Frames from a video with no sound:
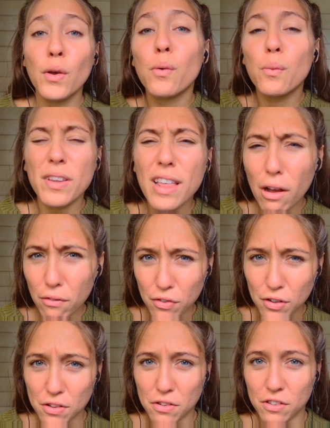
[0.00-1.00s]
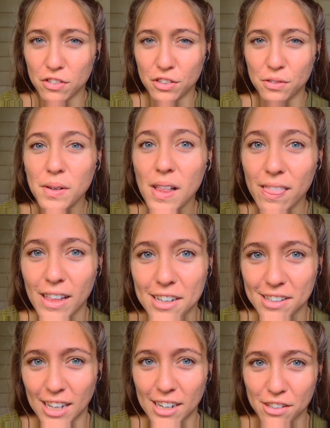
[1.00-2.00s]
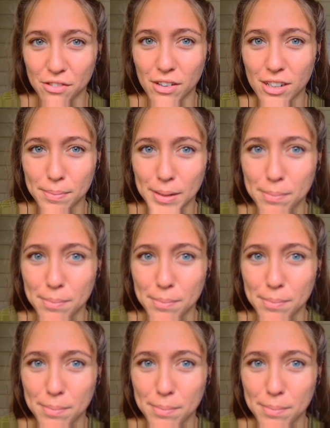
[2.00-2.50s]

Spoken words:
Without further ado, let's get into our speed